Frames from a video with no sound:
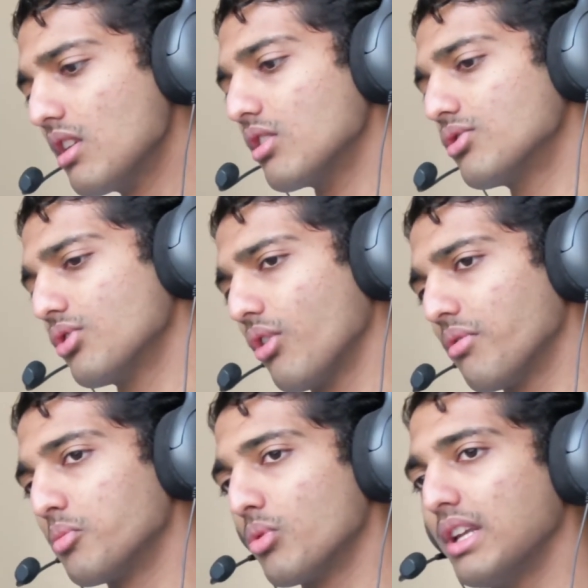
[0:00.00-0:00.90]
So
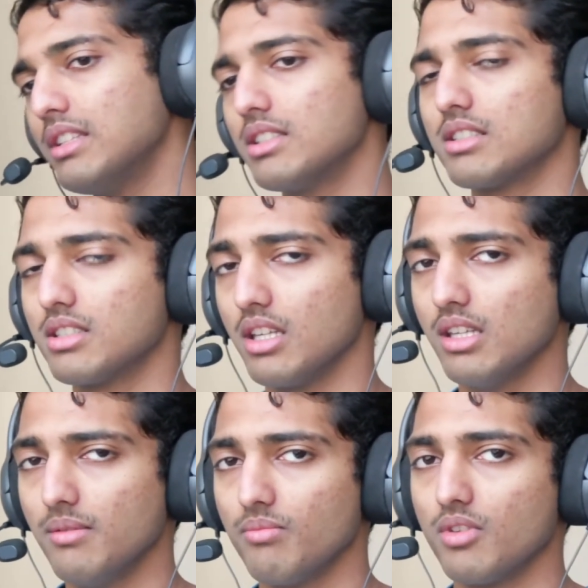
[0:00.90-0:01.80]
from 2016
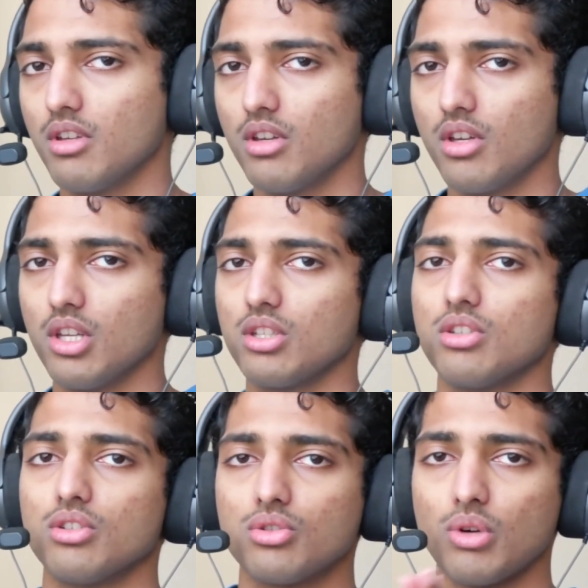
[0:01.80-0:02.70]
to
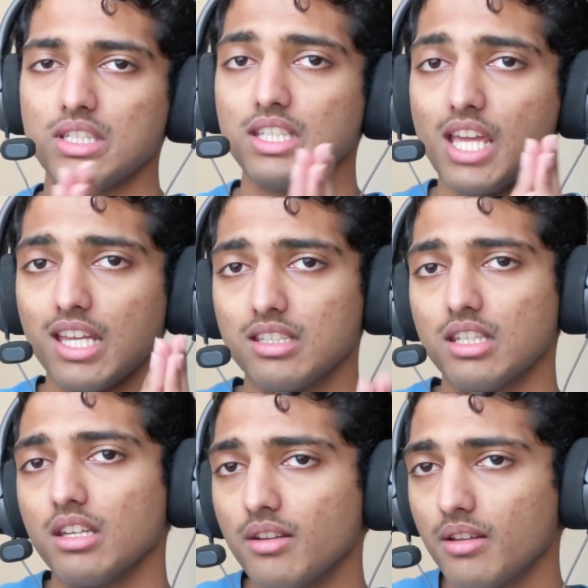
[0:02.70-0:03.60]

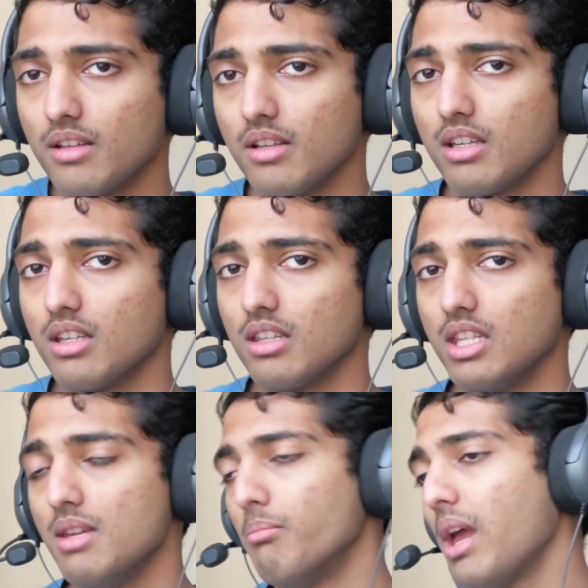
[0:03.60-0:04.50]
2018,
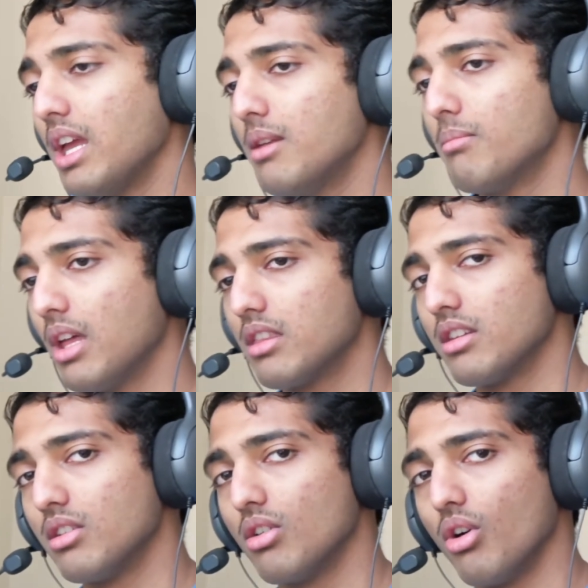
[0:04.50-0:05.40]
the main
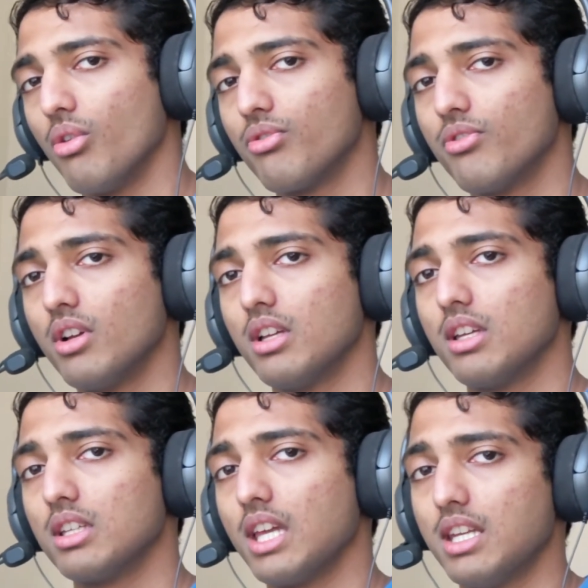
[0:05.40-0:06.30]
method of
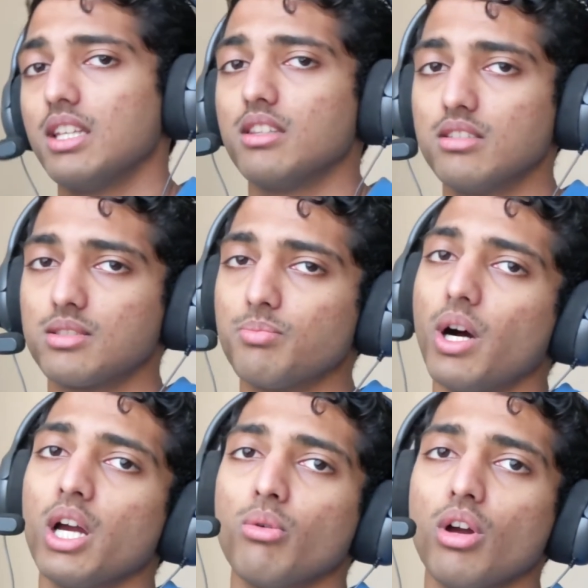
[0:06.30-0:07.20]
getting this
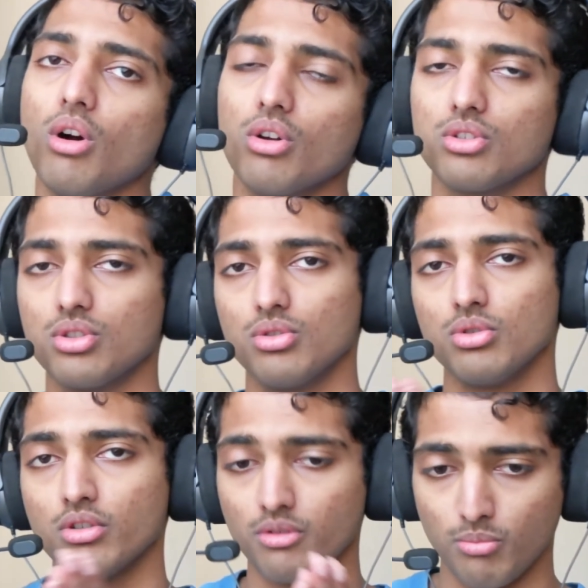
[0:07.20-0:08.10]
spyware onto
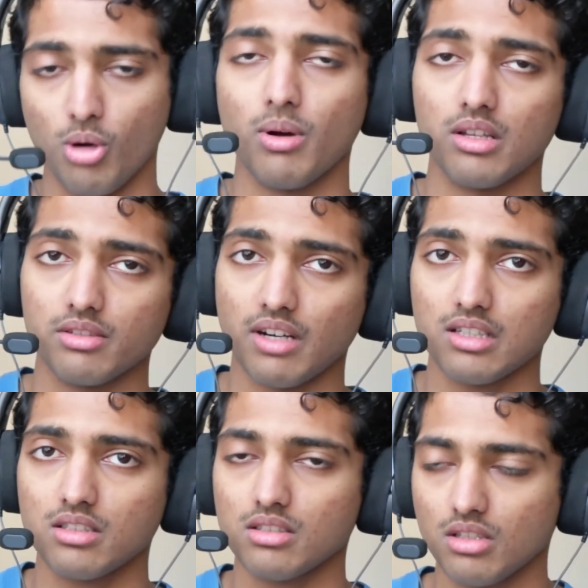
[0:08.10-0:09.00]
mobile
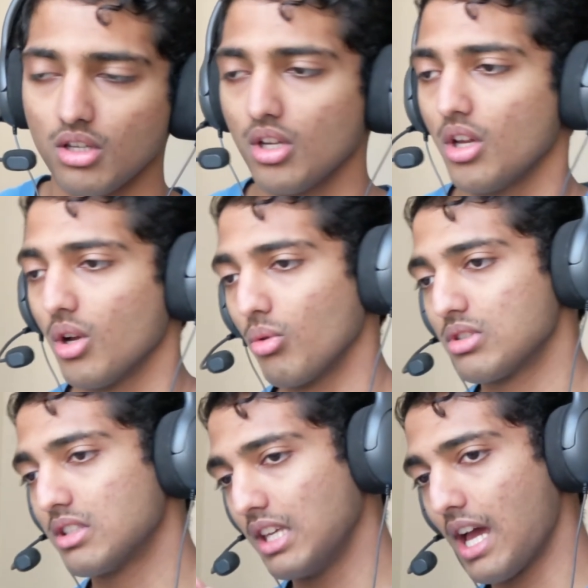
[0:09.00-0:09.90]
devices
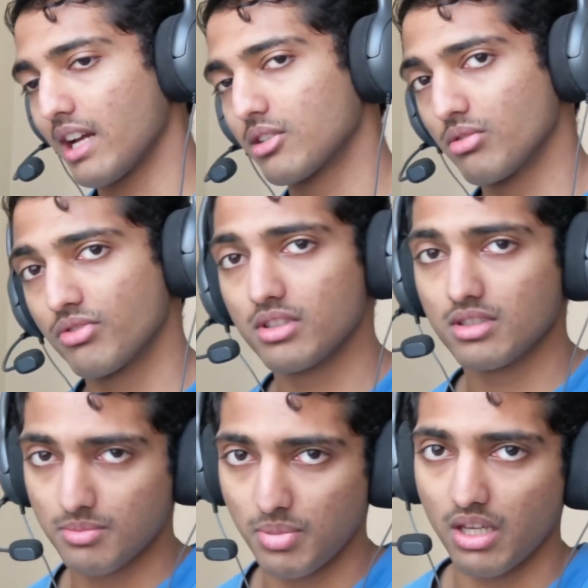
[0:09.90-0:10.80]
was the act of
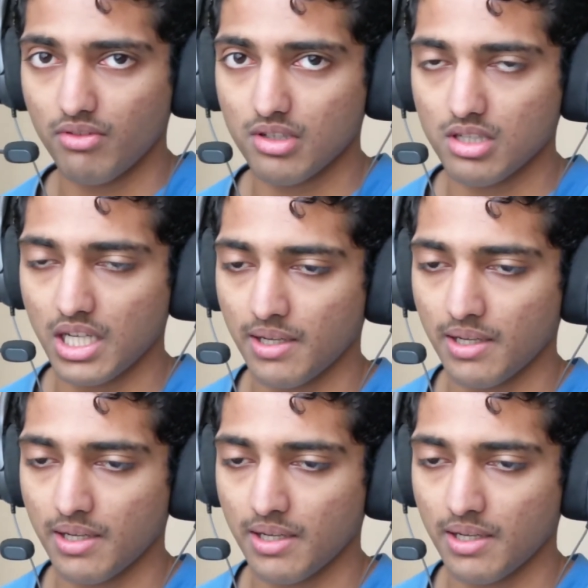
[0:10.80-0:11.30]
spearfishing.